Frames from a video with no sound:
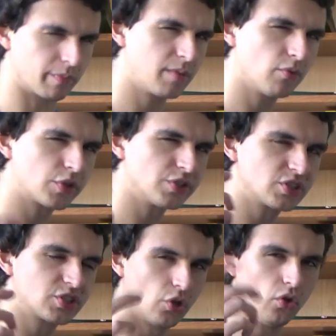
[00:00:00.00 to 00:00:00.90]
People
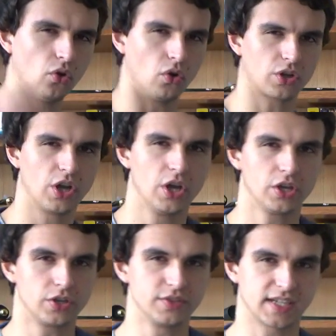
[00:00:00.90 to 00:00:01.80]
can talk
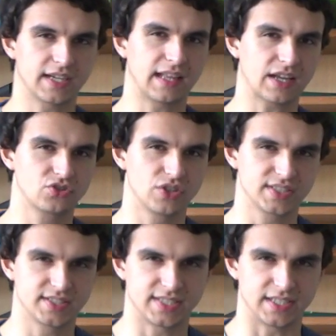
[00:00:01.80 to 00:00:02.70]
using
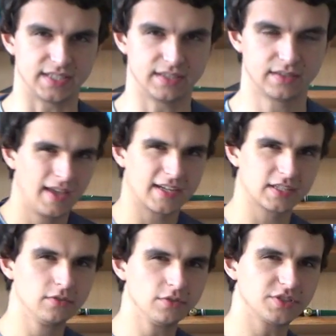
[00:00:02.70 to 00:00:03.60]
electricity. It
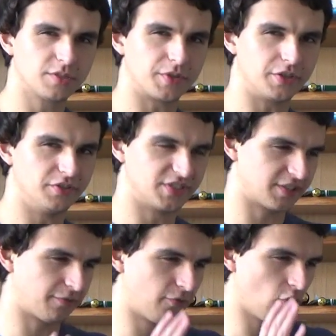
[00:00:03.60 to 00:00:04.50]
can also be used as
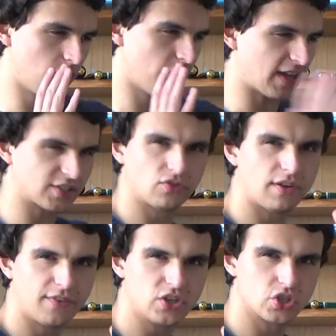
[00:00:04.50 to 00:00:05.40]
a form of
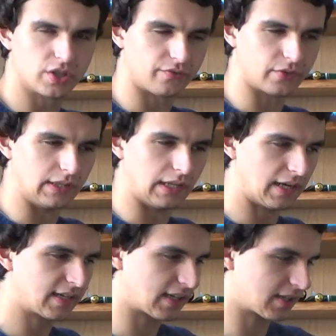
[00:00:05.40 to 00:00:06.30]
X-ray vision, if you
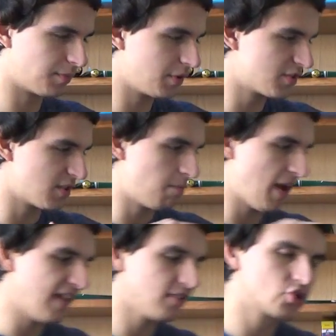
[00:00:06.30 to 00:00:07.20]
like. It can be used to
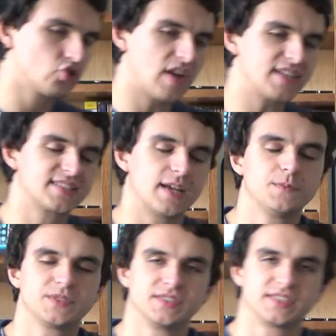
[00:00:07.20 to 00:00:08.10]
penetrate
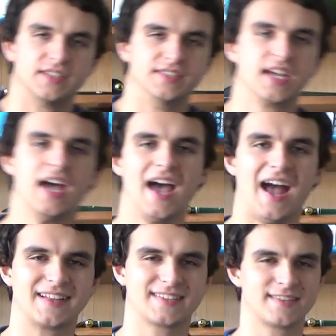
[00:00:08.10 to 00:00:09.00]
substances
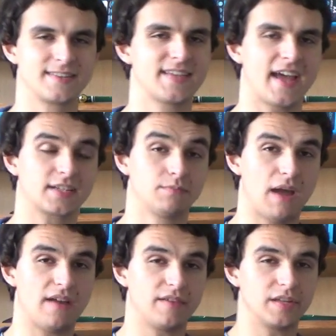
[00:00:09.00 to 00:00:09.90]
and to detect
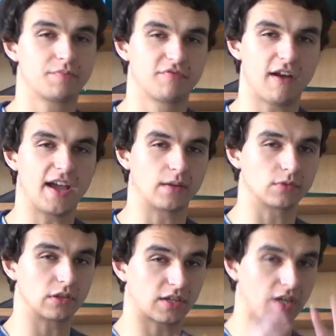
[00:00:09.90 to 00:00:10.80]
buried prey,
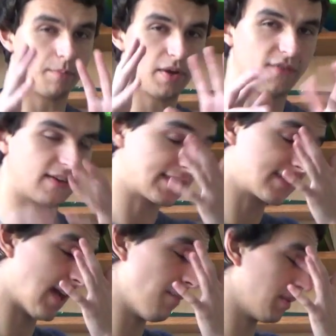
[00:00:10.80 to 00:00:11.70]
we'll look at a perfect
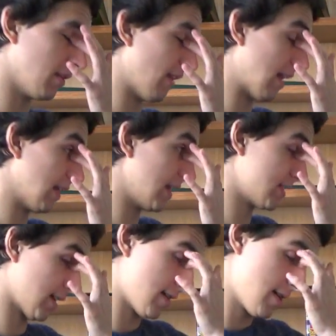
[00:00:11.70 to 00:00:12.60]
example of that later.